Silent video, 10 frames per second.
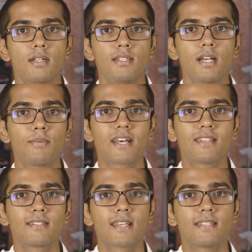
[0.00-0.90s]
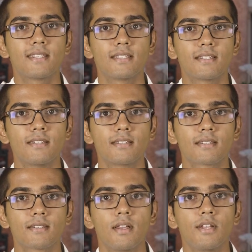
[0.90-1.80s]
Dear brothers and
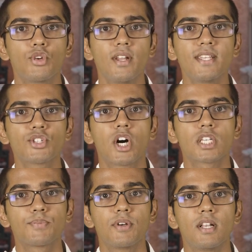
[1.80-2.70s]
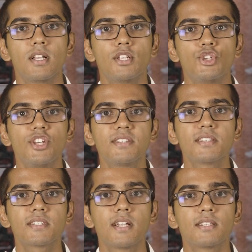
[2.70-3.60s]
sisters, in today's gospel,
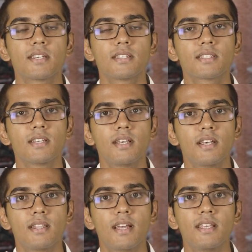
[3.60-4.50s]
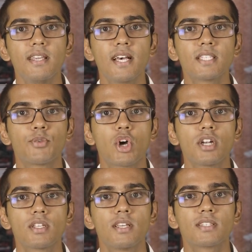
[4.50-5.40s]
Jesus tells us that he has
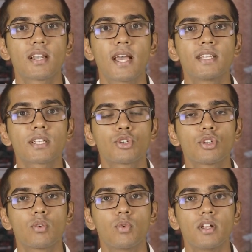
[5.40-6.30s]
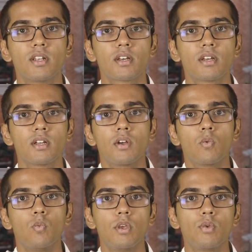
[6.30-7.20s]
brought his light into the world.
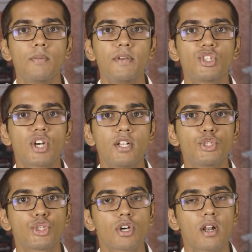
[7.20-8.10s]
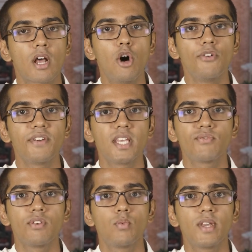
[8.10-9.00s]
We will be judged on how
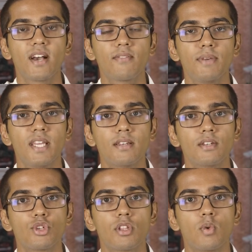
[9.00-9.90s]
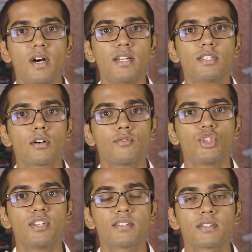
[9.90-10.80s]
faithful we have been to the words of
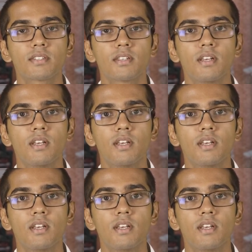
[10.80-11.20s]
Jesus,